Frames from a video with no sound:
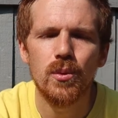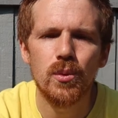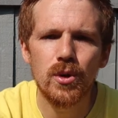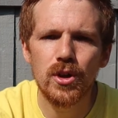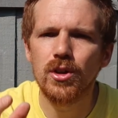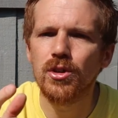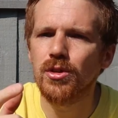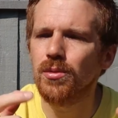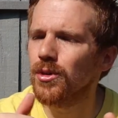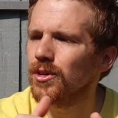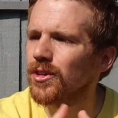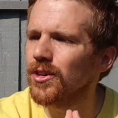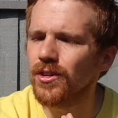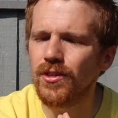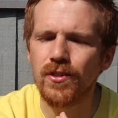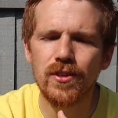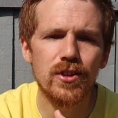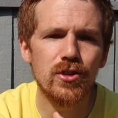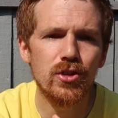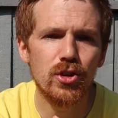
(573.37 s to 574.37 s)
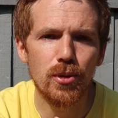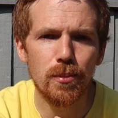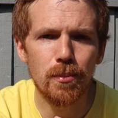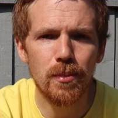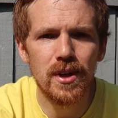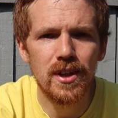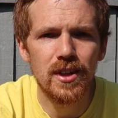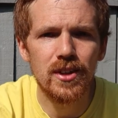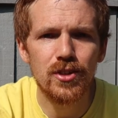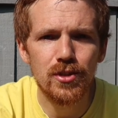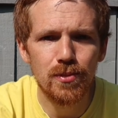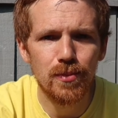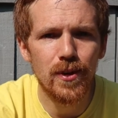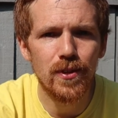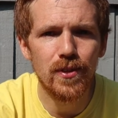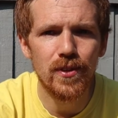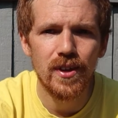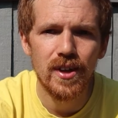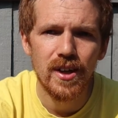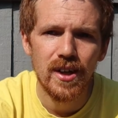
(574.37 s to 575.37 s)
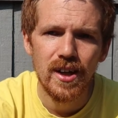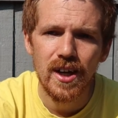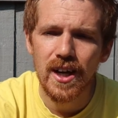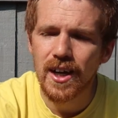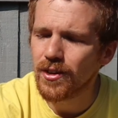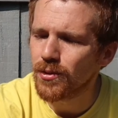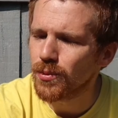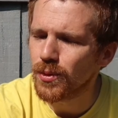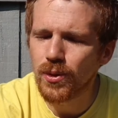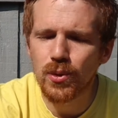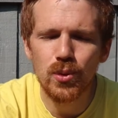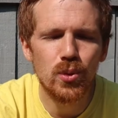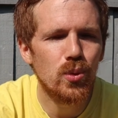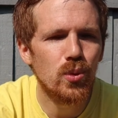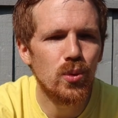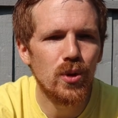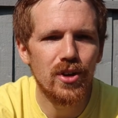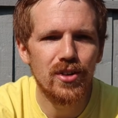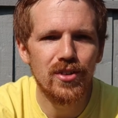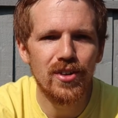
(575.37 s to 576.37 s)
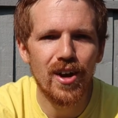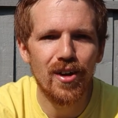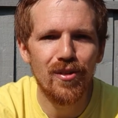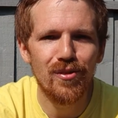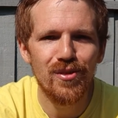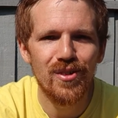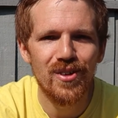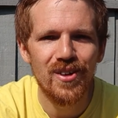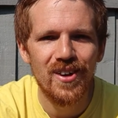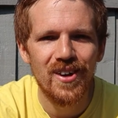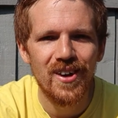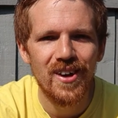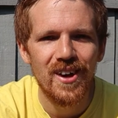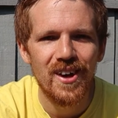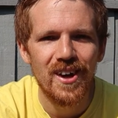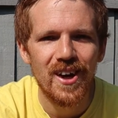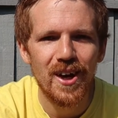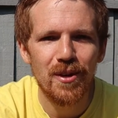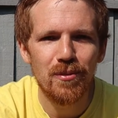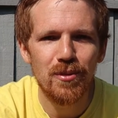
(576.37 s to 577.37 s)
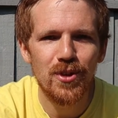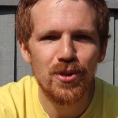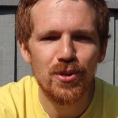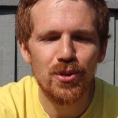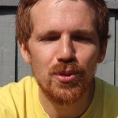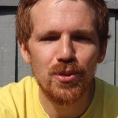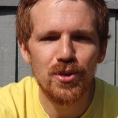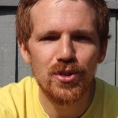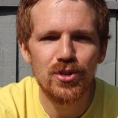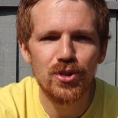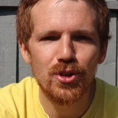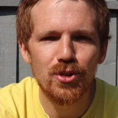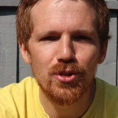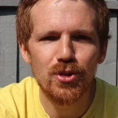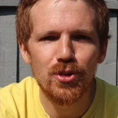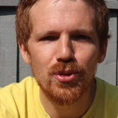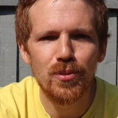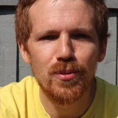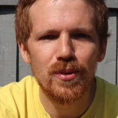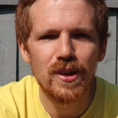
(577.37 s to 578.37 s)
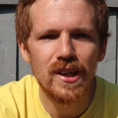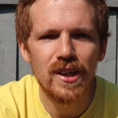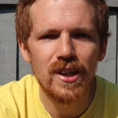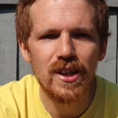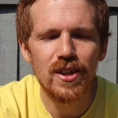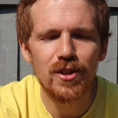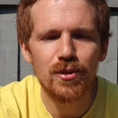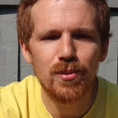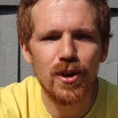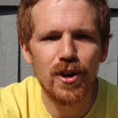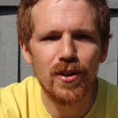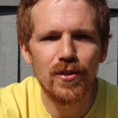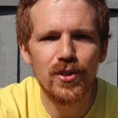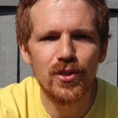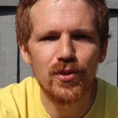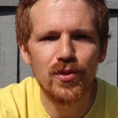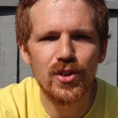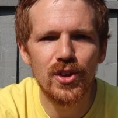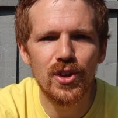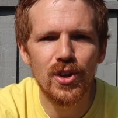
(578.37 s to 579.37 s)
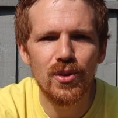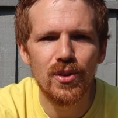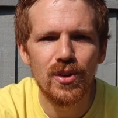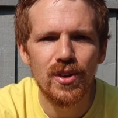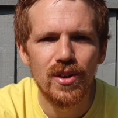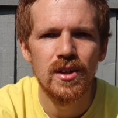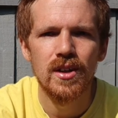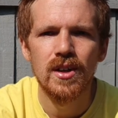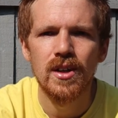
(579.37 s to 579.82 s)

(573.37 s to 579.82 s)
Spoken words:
We got some ideas of things you can make this month, as we always have, and we thought we'd show you them here as part of this video.